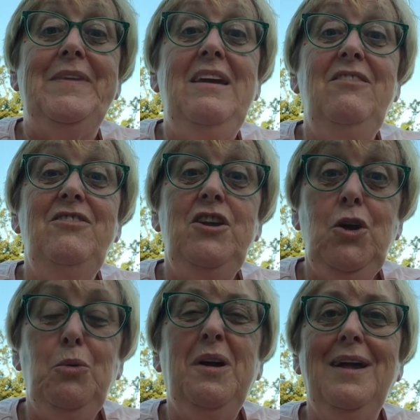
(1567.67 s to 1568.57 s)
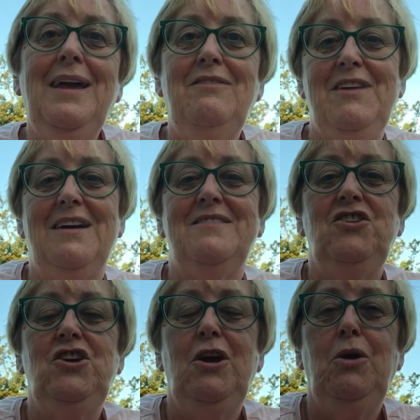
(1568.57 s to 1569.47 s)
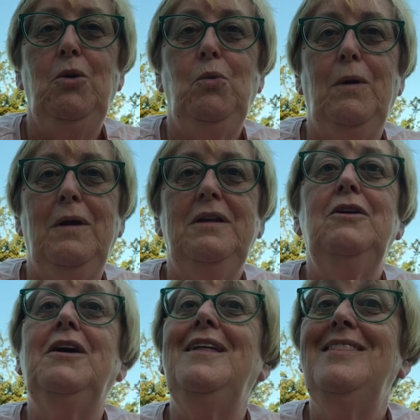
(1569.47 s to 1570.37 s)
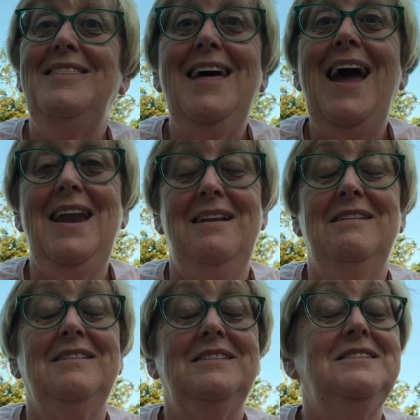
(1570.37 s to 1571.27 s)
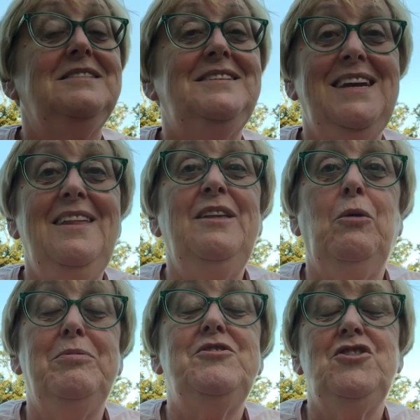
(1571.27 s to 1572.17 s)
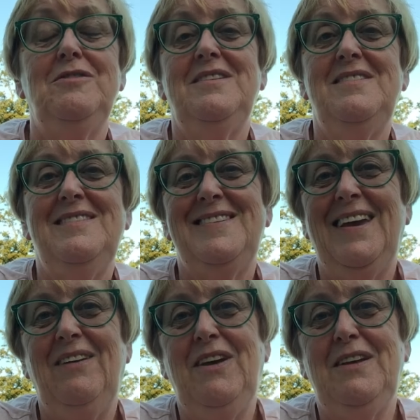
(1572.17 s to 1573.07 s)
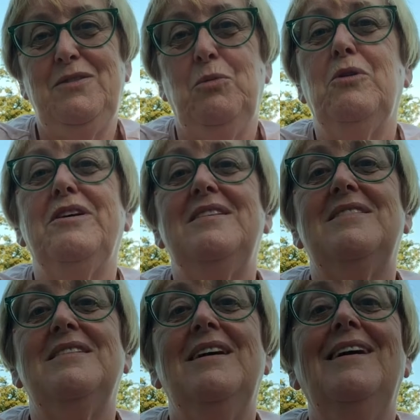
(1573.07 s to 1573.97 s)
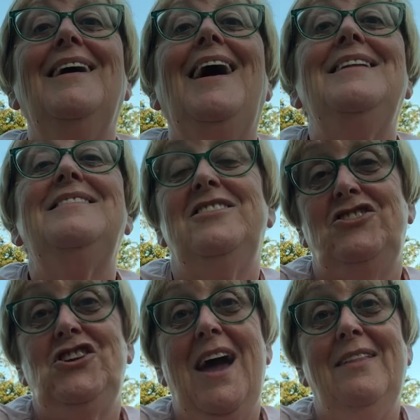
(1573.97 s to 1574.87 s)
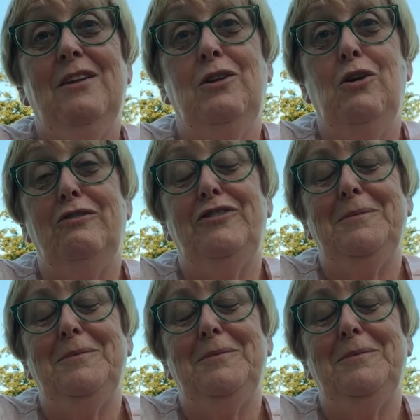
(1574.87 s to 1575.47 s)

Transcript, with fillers: if you can give that to you, you can then take the opportunity to give it to others and to share the love.